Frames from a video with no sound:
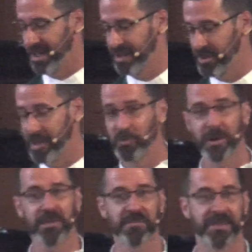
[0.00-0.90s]
And
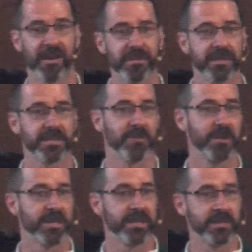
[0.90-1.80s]
what are the fountains that
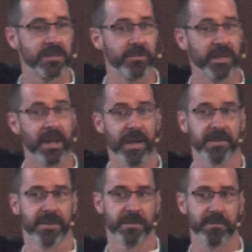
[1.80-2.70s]
we need to plant